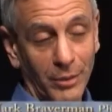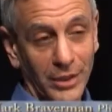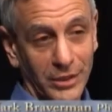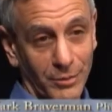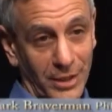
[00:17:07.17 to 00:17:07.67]
that I
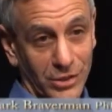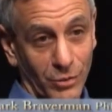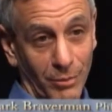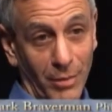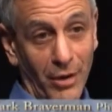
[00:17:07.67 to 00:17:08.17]
would like to make
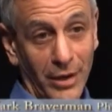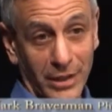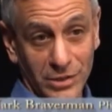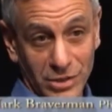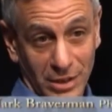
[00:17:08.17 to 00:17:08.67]
to
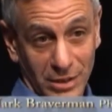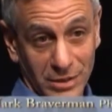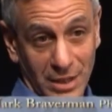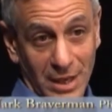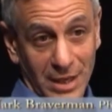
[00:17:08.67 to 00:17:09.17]
Americans
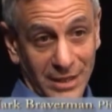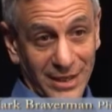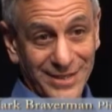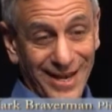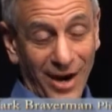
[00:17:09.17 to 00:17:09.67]
is
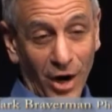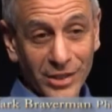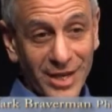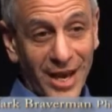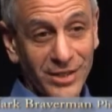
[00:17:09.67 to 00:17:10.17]
that it's
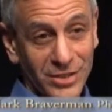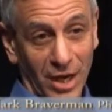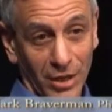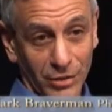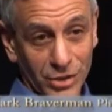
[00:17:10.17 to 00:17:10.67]
our tax
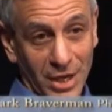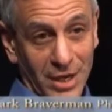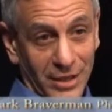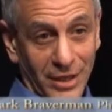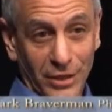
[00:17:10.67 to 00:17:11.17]
dollars
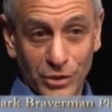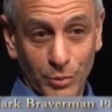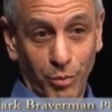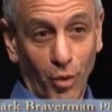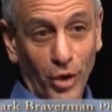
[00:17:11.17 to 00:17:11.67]
that are
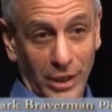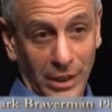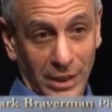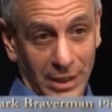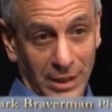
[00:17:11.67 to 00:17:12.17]

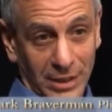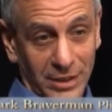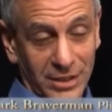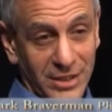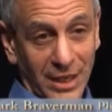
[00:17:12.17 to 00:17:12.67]
supporting
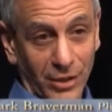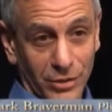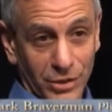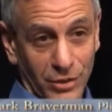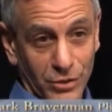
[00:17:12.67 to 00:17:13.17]
these
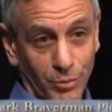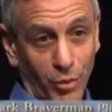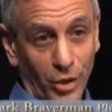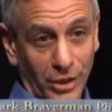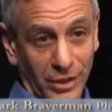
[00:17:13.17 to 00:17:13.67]
settlers and are
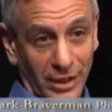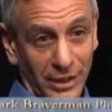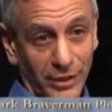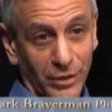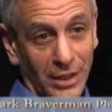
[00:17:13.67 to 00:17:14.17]
supporting the
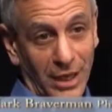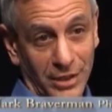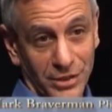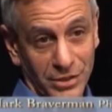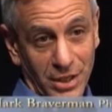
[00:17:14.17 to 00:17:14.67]
illegal
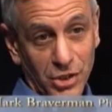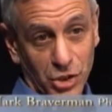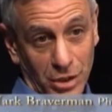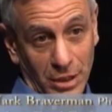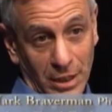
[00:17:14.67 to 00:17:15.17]

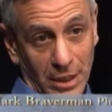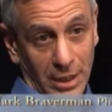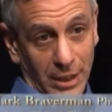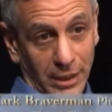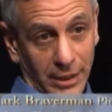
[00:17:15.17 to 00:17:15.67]
colonization
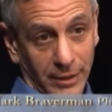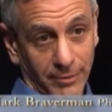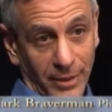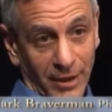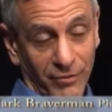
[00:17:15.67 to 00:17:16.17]

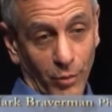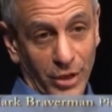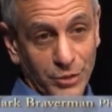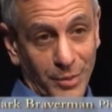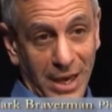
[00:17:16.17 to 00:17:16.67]
um, of the
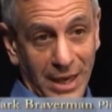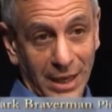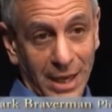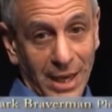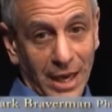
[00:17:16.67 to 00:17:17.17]
West
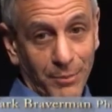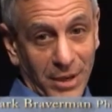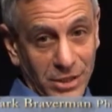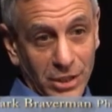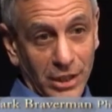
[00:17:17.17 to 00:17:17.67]
Bank
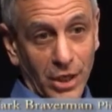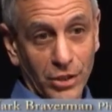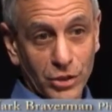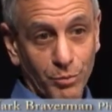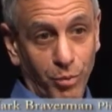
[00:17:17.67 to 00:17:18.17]
and
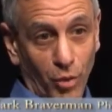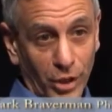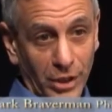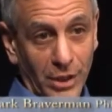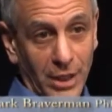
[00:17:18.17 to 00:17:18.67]
basically are
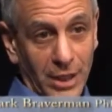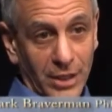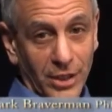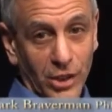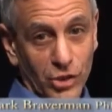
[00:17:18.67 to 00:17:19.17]
supporting
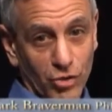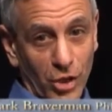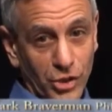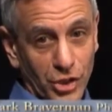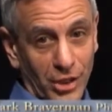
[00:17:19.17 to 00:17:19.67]
the
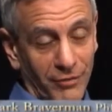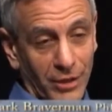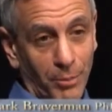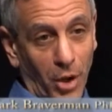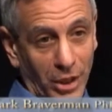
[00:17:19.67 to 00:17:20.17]
construction
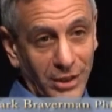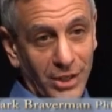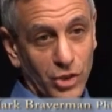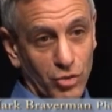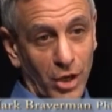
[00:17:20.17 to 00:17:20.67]
of an
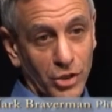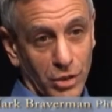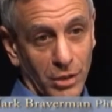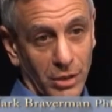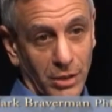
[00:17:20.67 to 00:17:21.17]
apartheid
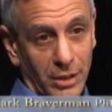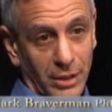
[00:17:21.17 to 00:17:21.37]
structure